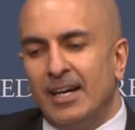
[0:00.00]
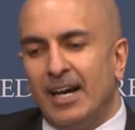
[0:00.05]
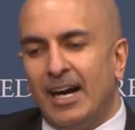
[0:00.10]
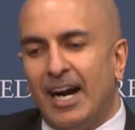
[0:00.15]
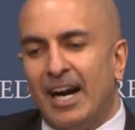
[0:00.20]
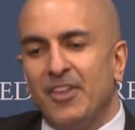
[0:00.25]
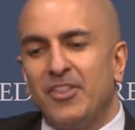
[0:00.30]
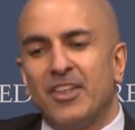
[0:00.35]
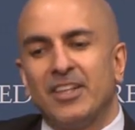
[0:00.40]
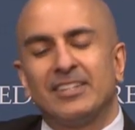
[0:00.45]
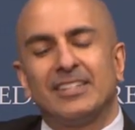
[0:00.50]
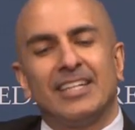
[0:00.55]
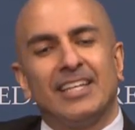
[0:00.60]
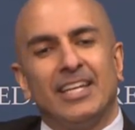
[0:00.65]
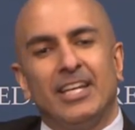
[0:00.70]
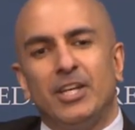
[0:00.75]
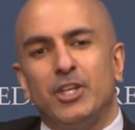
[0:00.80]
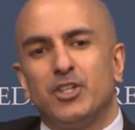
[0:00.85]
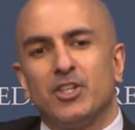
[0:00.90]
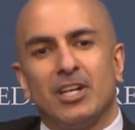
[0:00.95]
I think they
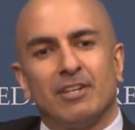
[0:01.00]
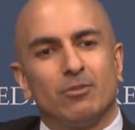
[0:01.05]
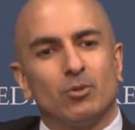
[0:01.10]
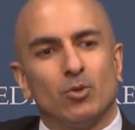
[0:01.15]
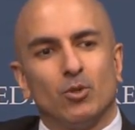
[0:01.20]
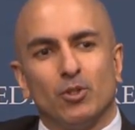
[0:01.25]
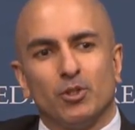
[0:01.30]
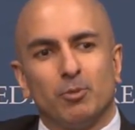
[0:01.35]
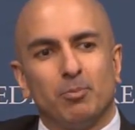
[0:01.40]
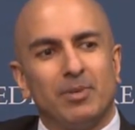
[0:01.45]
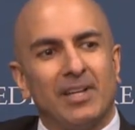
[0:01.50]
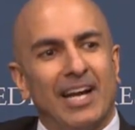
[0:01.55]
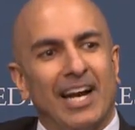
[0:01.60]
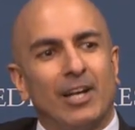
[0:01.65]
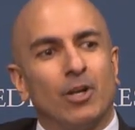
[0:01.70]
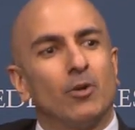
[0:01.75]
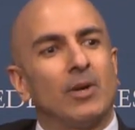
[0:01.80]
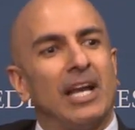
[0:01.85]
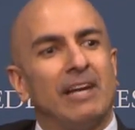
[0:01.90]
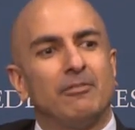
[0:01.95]
each have a role to play. I
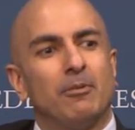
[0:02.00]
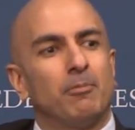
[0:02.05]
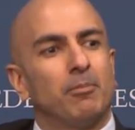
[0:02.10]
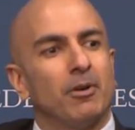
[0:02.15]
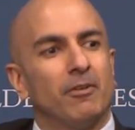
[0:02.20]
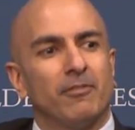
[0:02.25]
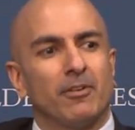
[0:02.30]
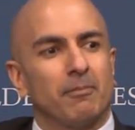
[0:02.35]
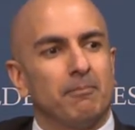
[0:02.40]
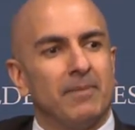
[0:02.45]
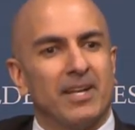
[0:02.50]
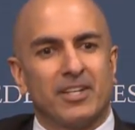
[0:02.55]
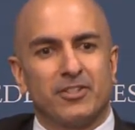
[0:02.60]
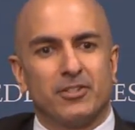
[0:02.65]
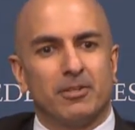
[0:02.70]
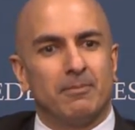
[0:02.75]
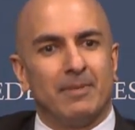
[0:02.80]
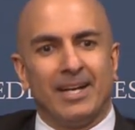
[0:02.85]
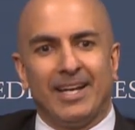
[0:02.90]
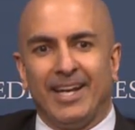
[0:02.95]
don't have a perfect mix
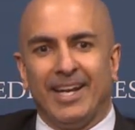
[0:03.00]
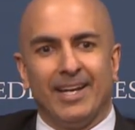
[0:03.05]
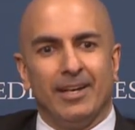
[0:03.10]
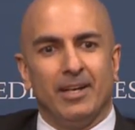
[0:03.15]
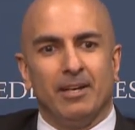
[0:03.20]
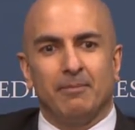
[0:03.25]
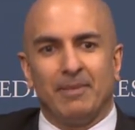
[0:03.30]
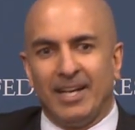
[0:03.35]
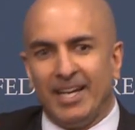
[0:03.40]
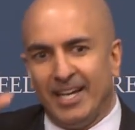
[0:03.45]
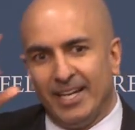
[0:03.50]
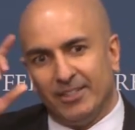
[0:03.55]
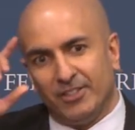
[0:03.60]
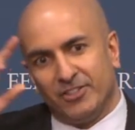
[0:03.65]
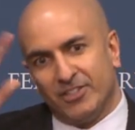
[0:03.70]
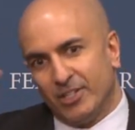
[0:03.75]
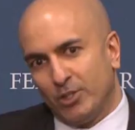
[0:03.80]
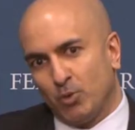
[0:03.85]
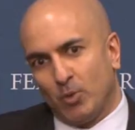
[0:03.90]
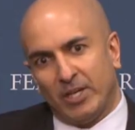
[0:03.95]
in my ha- in my head to
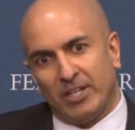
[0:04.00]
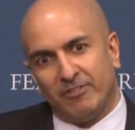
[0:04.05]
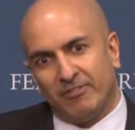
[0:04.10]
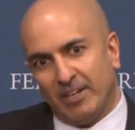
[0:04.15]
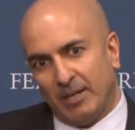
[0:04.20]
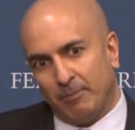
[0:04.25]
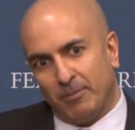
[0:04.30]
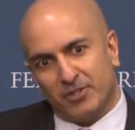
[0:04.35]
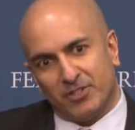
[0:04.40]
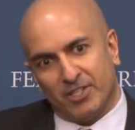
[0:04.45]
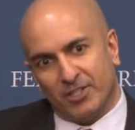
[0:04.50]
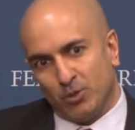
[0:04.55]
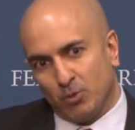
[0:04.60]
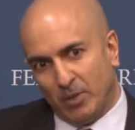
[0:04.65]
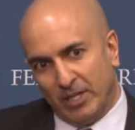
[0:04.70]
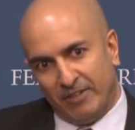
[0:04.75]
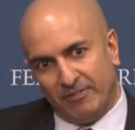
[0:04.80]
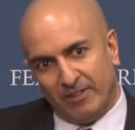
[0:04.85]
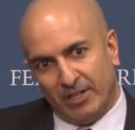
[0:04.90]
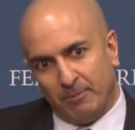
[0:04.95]
say 25%,
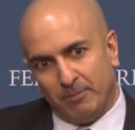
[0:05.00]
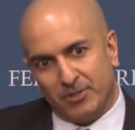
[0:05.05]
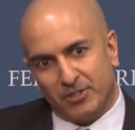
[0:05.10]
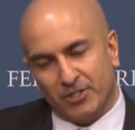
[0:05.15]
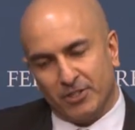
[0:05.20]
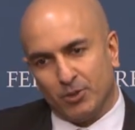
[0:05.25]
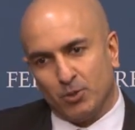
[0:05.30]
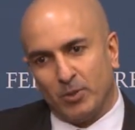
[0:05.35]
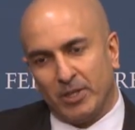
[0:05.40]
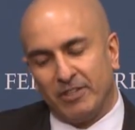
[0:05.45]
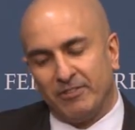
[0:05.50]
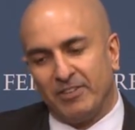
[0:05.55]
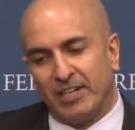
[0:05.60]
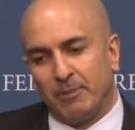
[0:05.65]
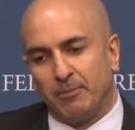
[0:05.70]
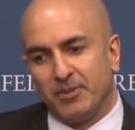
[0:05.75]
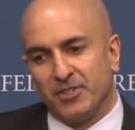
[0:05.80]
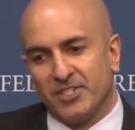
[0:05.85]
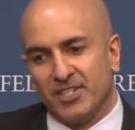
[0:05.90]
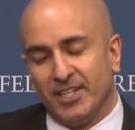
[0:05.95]
25%,
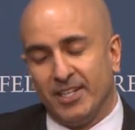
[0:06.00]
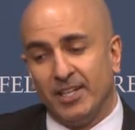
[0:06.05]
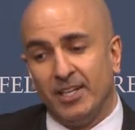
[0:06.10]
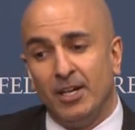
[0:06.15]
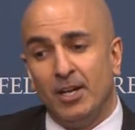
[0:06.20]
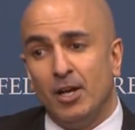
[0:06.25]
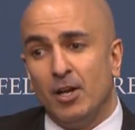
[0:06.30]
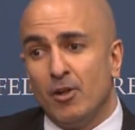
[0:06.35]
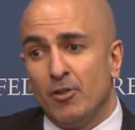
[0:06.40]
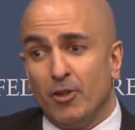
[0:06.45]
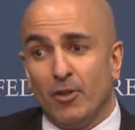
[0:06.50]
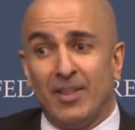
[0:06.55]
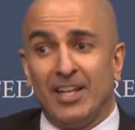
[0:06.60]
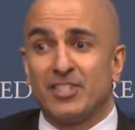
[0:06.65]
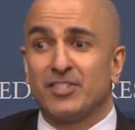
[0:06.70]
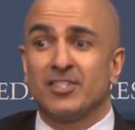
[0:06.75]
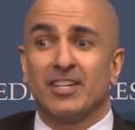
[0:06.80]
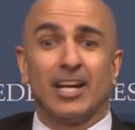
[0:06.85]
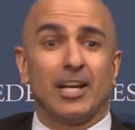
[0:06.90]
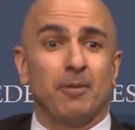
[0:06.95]
25%, though
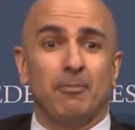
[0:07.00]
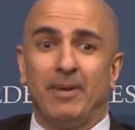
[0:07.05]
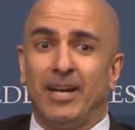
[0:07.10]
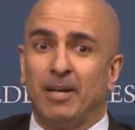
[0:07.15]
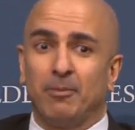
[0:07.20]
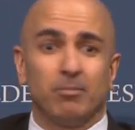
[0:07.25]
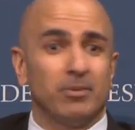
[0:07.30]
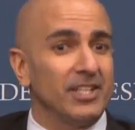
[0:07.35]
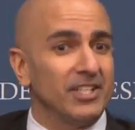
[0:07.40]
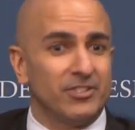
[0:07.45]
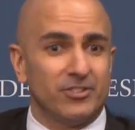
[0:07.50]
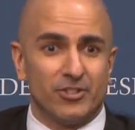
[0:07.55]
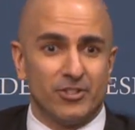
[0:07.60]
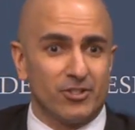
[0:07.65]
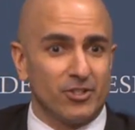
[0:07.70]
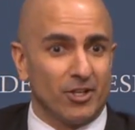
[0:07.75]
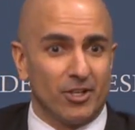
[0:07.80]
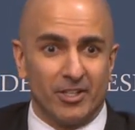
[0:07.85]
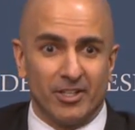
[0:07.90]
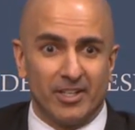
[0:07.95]
that's not a bad place to
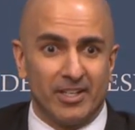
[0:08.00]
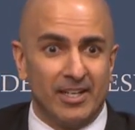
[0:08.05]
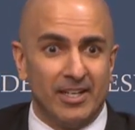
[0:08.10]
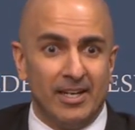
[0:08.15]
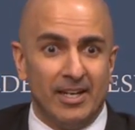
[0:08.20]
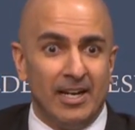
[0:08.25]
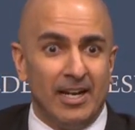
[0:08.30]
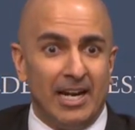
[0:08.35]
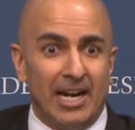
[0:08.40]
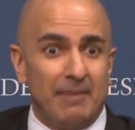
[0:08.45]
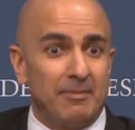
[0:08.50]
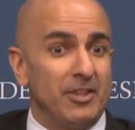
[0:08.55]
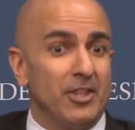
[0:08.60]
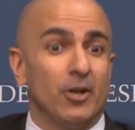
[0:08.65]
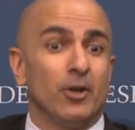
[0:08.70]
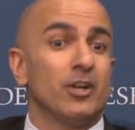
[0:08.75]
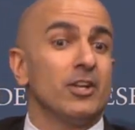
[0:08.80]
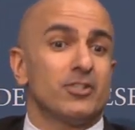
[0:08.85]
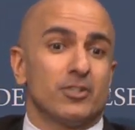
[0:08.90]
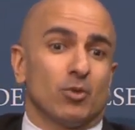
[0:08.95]
start. I mean,
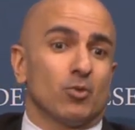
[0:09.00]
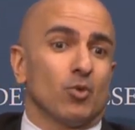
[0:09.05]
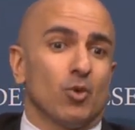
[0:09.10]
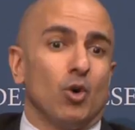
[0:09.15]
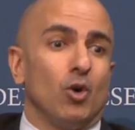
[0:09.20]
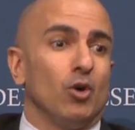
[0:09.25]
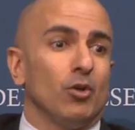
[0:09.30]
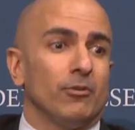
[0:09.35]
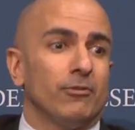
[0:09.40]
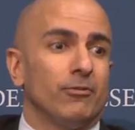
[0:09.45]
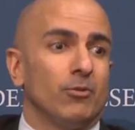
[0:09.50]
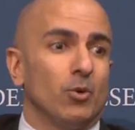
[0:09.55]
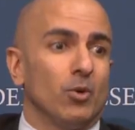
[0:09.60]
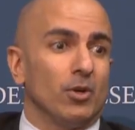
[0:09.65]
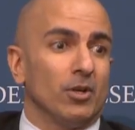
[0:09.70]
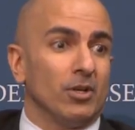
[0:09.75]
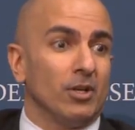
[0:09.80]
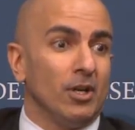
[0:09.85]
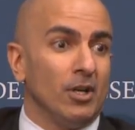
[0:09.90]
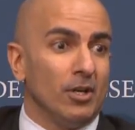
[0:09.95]
there is a role
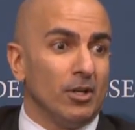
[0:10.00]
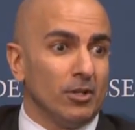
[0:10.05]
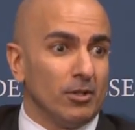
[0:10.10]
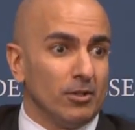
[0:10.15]
for